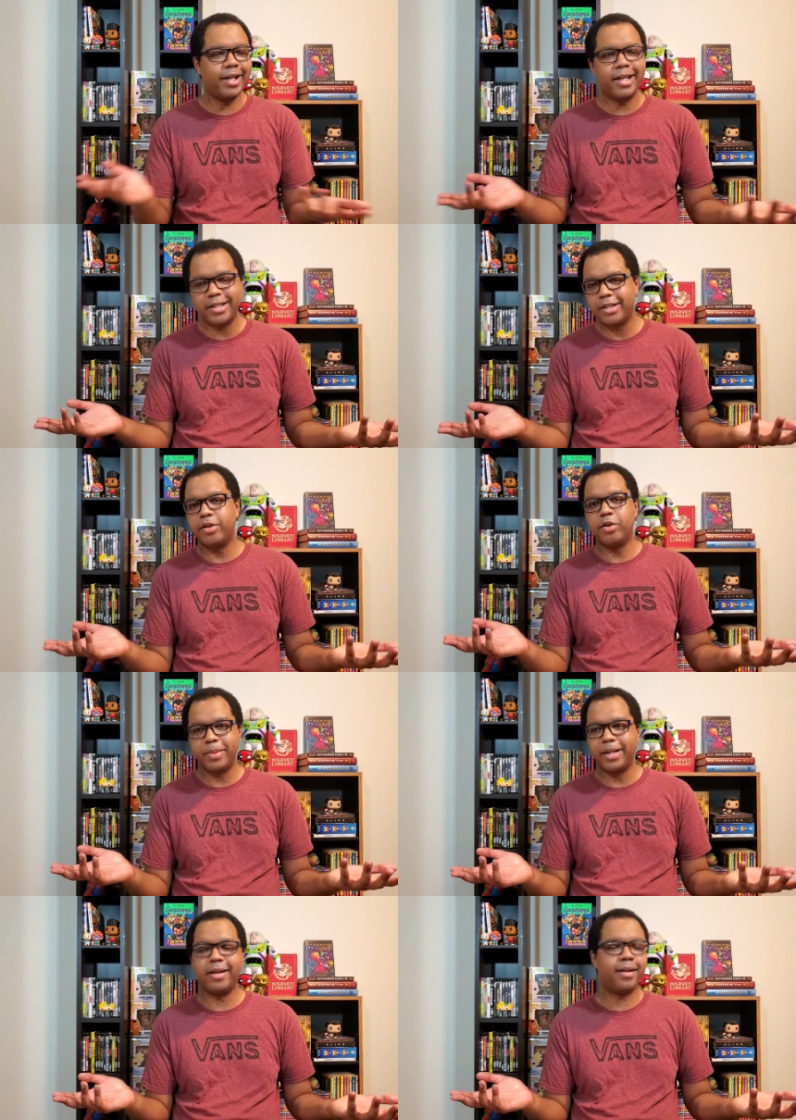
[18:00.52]
getting to know
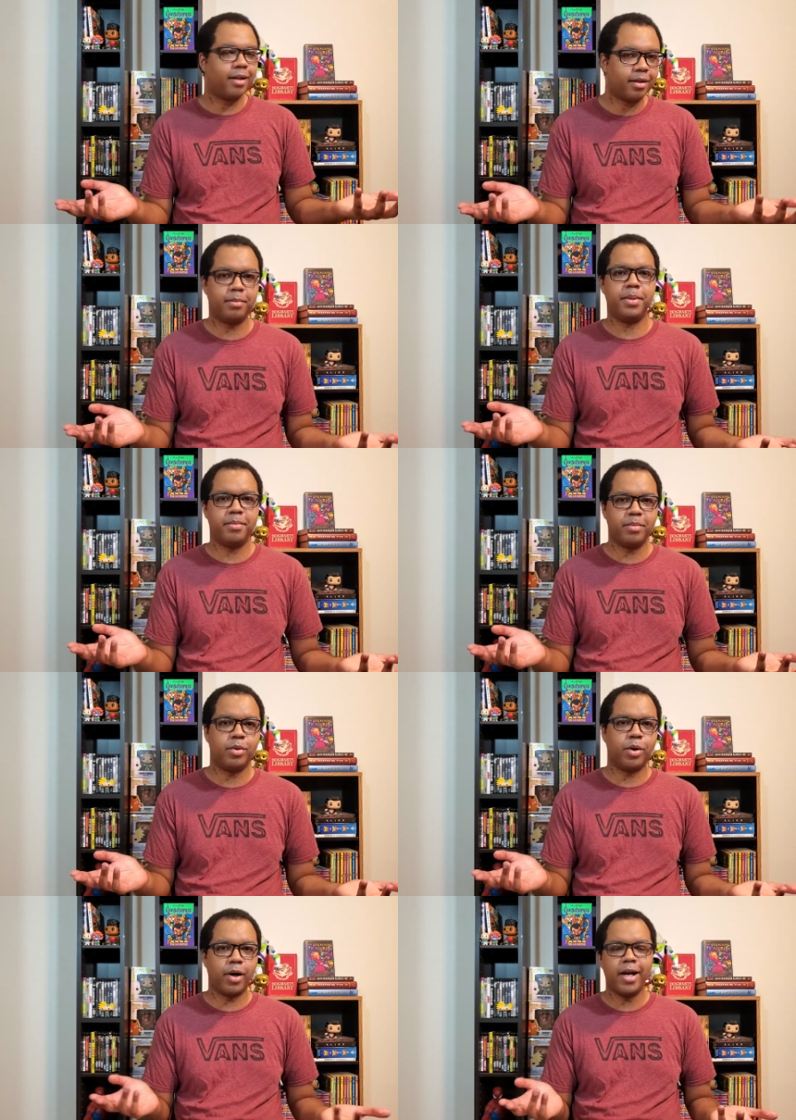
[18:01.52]
me a little bit
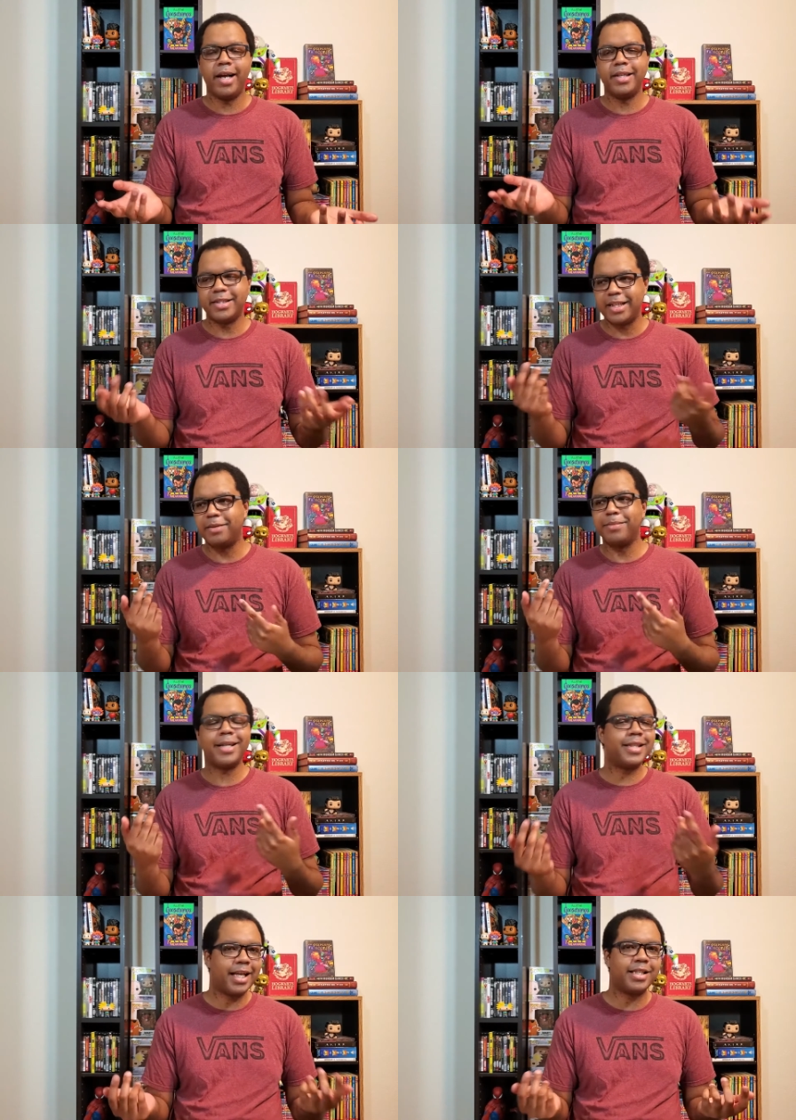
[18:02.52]
more, seeing
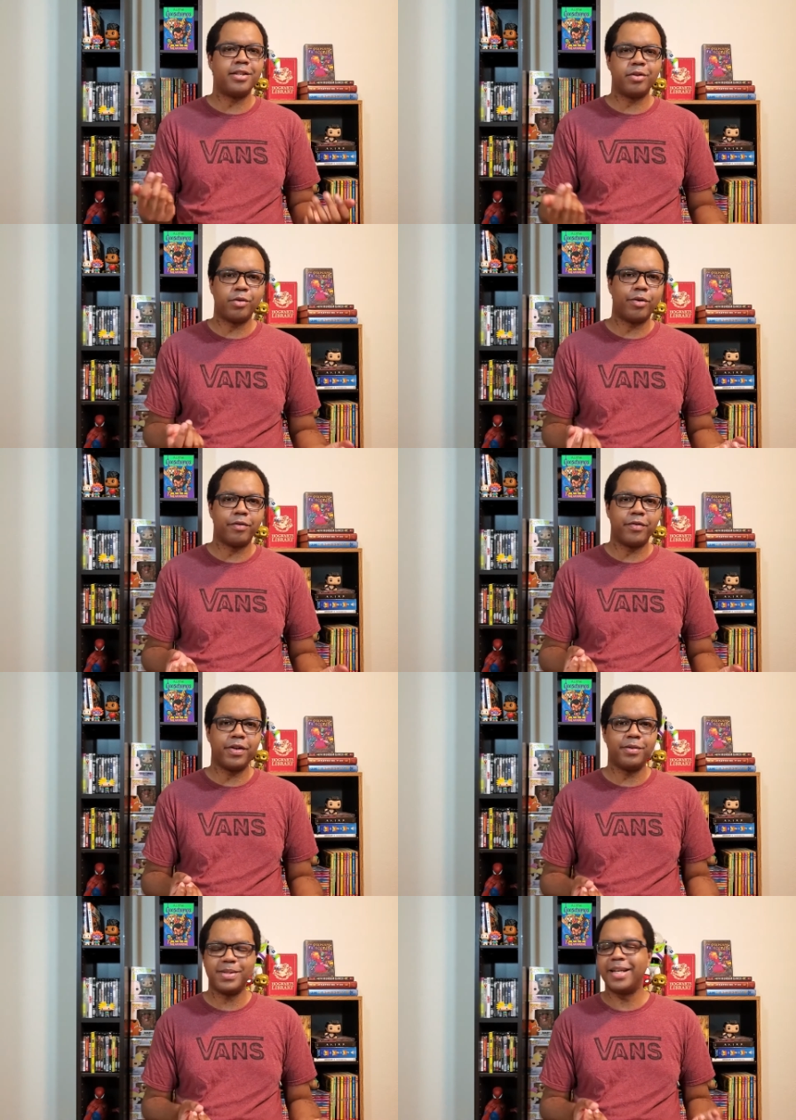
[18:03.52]
my taste in horror
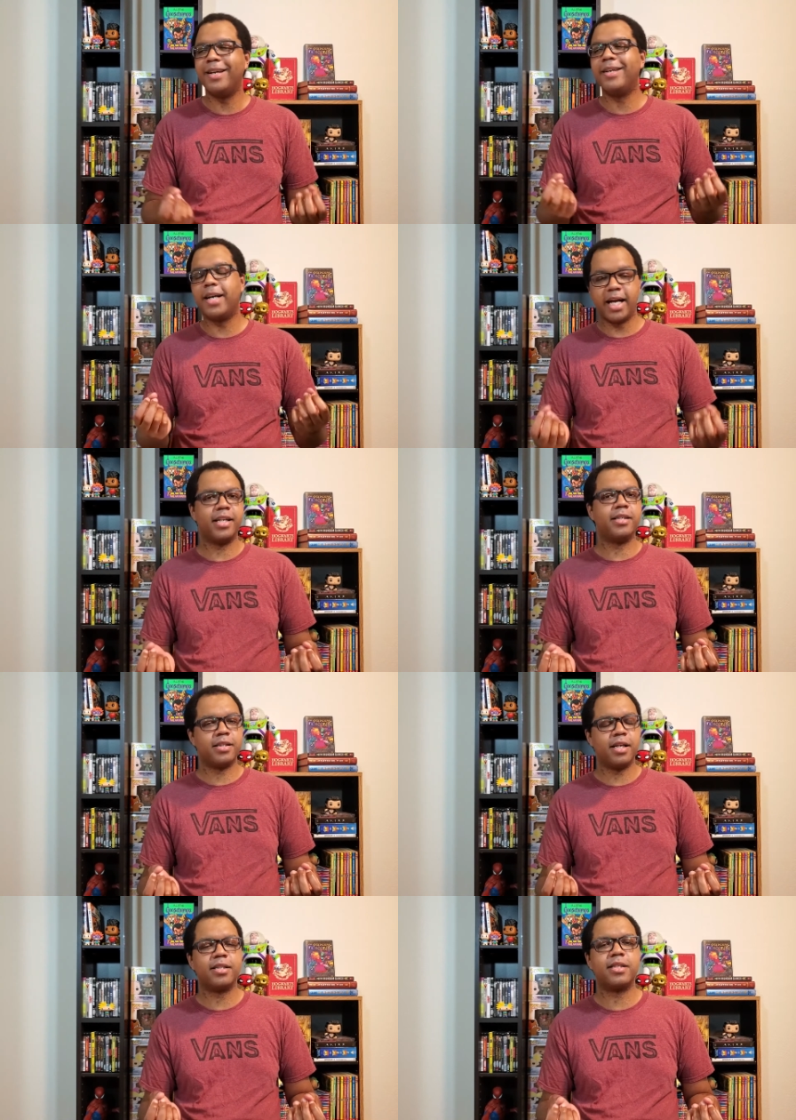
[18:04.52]
films. Kind of
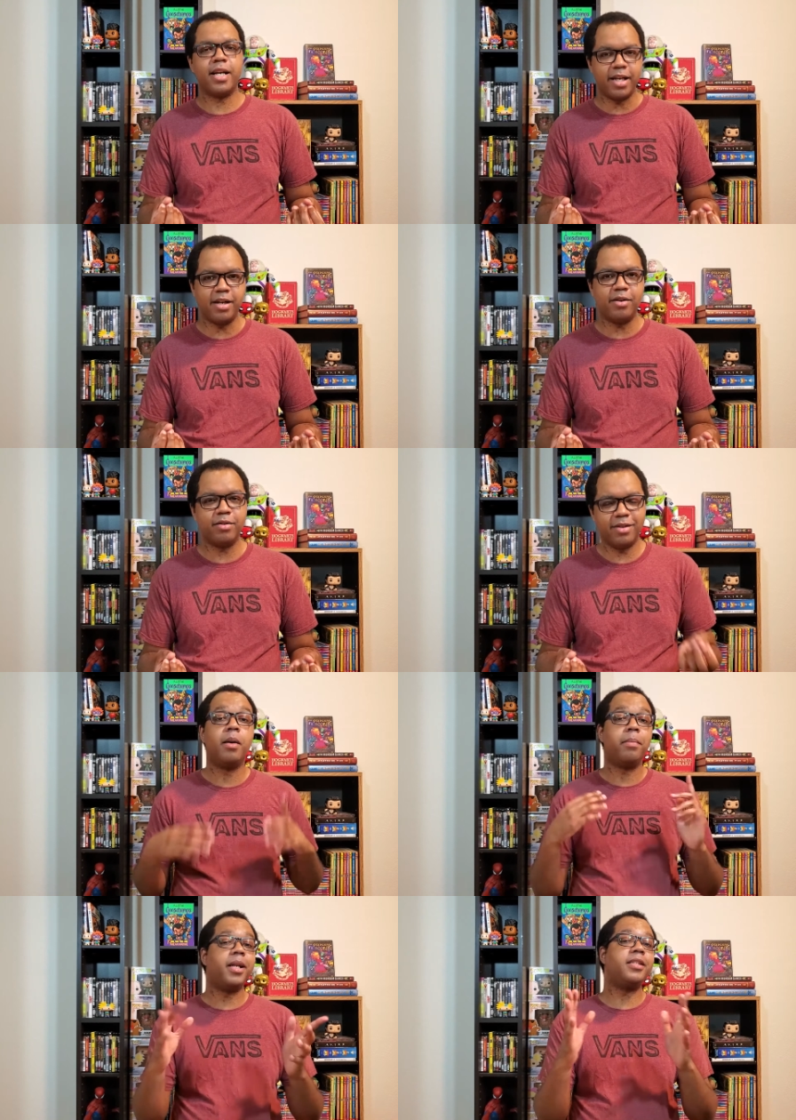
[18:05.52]
sucks, I know,
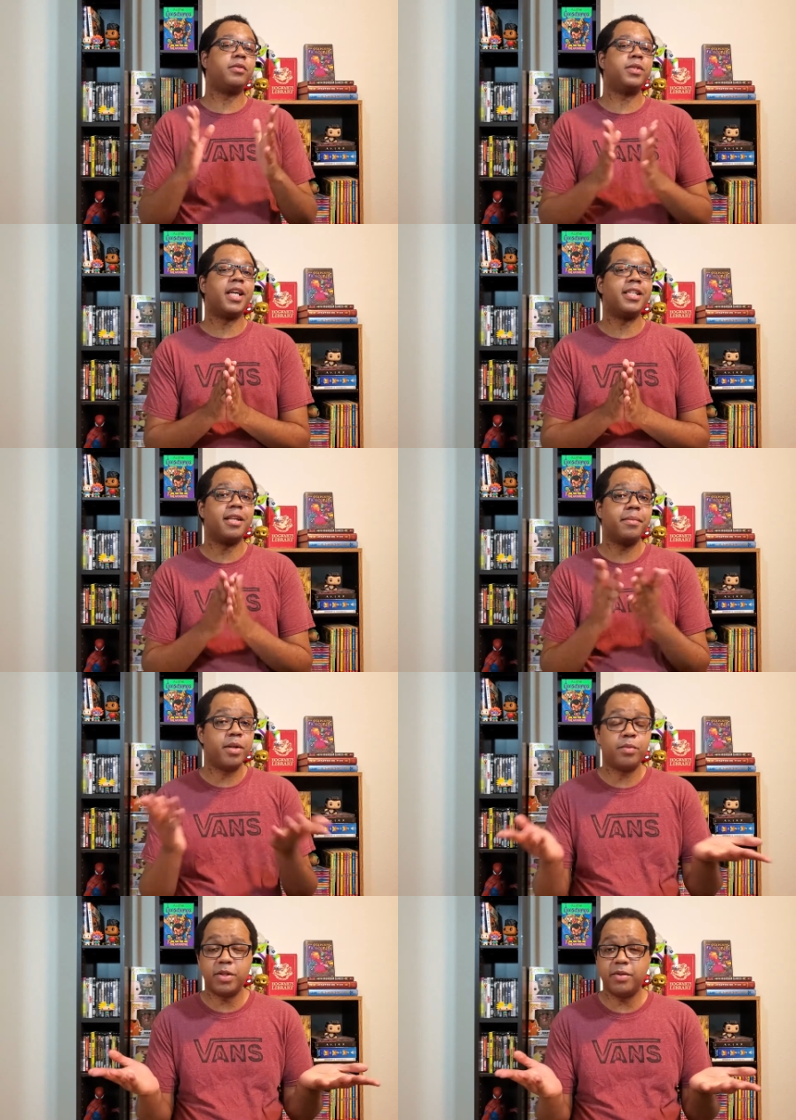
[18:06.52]
but as always, guys, let me
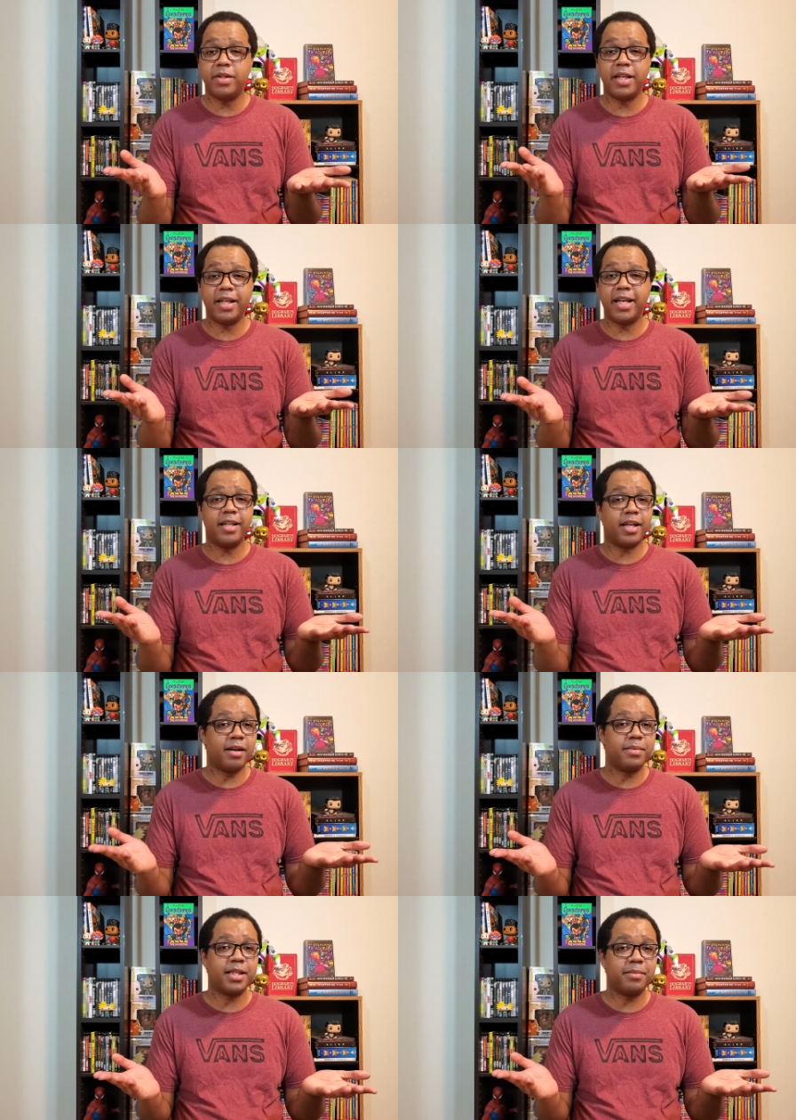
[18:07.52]
know what you think in the
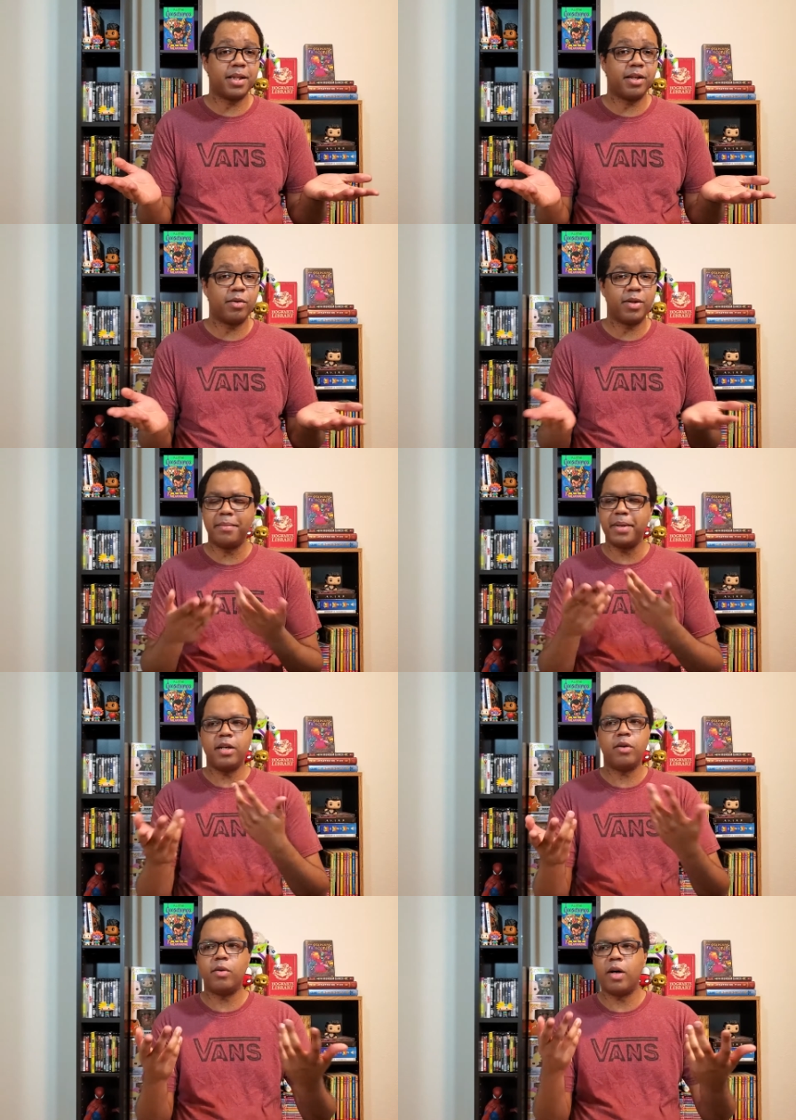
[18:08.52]
comments down below. Let me
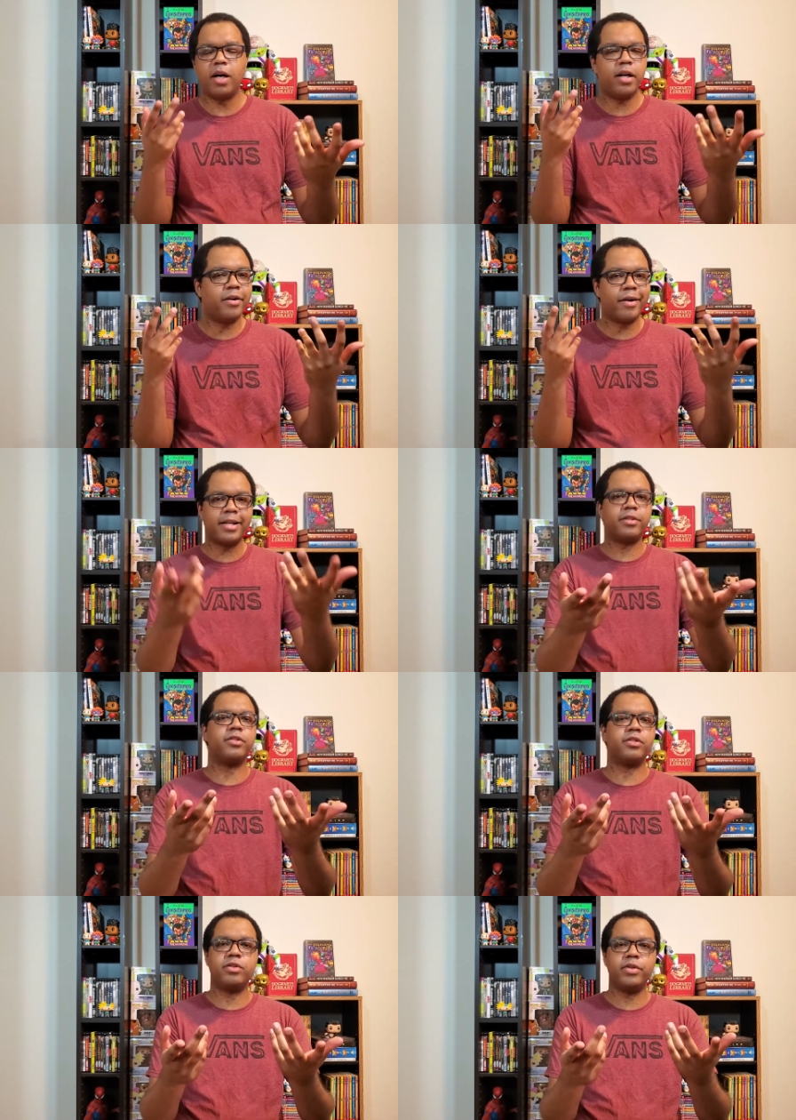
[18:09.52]
know your
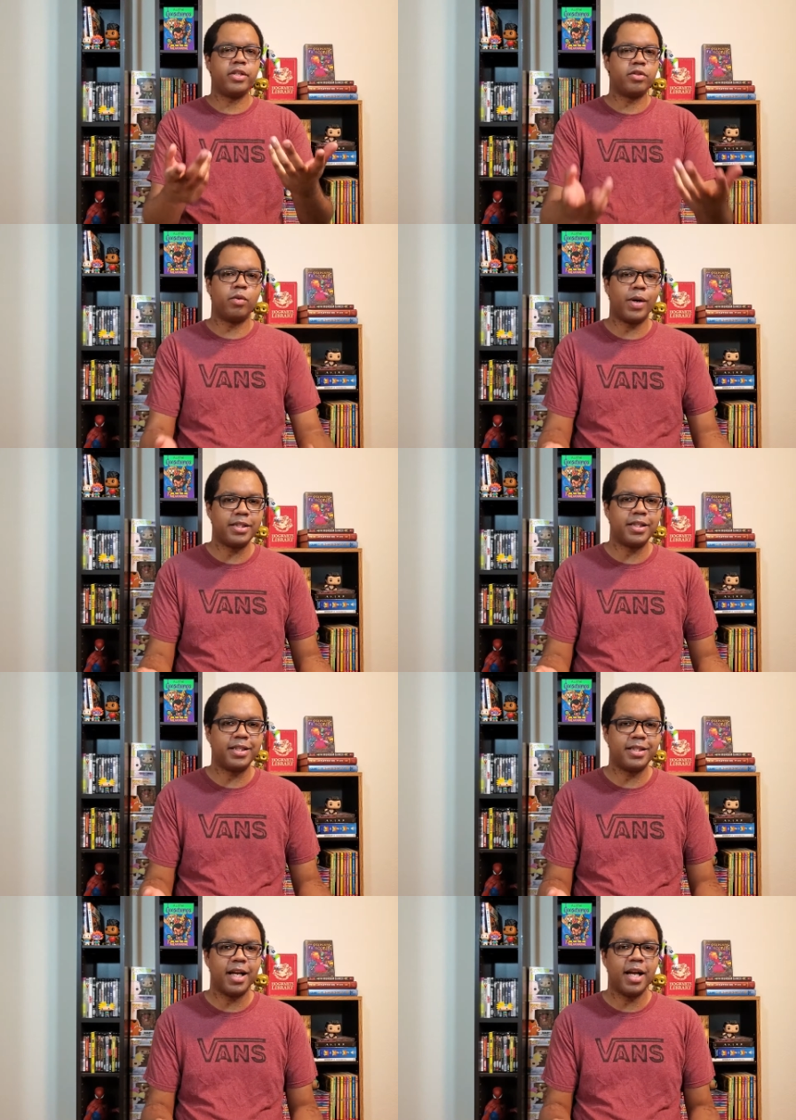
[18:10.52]
answers to these questions.